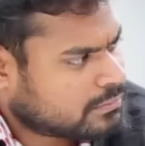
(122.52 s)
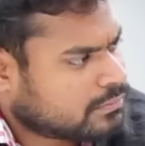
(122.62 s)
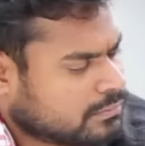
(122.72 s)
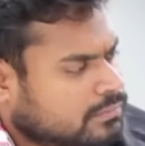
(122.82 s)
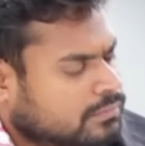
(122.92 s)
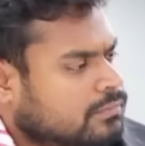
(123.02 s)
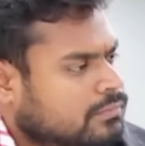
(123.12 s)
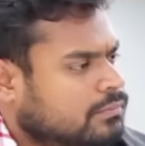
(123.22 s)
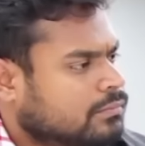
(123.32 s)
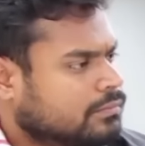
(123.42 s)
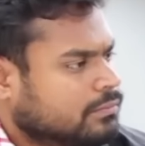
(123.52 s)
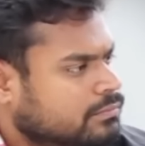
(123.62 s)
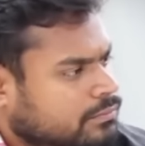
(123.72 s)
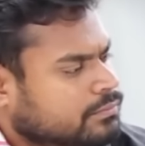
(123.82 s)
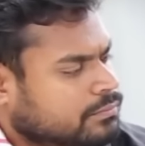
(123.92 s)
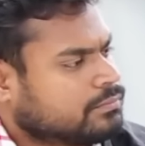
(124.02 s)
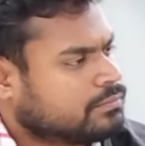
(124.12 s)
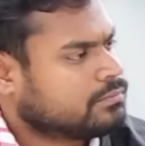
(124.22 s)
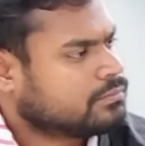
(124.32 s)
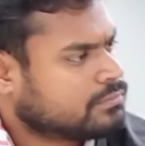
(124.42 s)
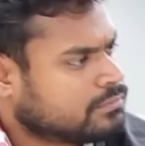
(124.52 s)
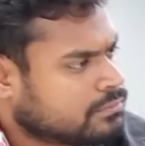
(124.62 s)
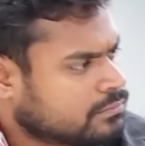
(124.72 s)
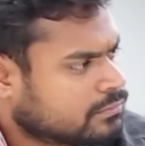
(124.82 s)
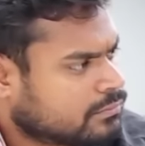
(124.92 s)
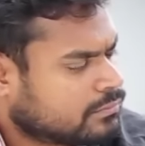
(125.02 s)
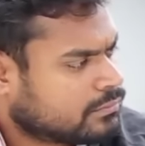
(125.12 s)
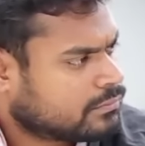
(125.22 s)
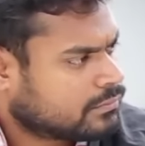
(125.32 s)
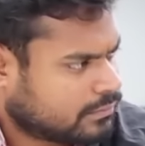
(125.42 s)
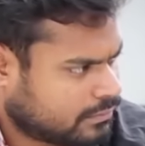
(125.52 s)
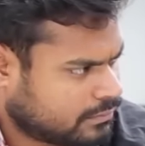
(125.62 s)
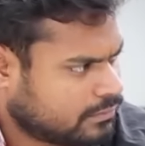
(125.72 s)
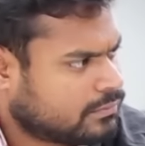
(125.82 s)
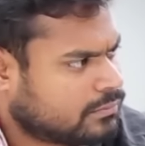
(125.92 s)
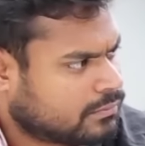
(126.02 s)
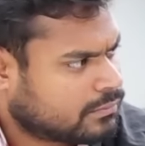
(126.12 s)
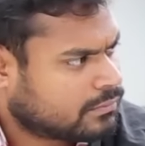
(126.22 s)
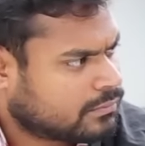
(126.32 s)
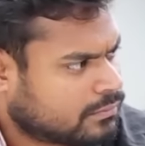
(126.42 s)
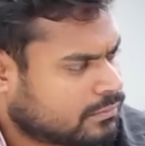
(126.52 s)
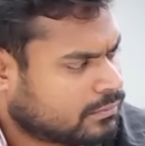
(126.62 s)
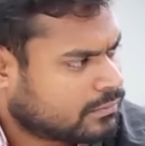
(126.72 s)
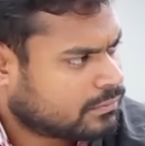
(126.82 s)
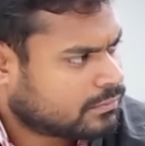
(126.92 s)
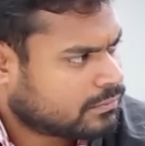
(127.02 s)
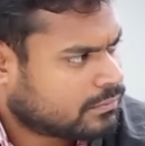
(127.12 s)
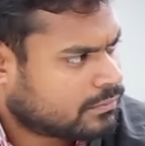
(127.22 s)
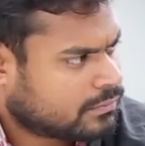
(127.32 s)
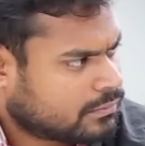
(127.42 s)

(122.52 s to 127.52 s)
(silent)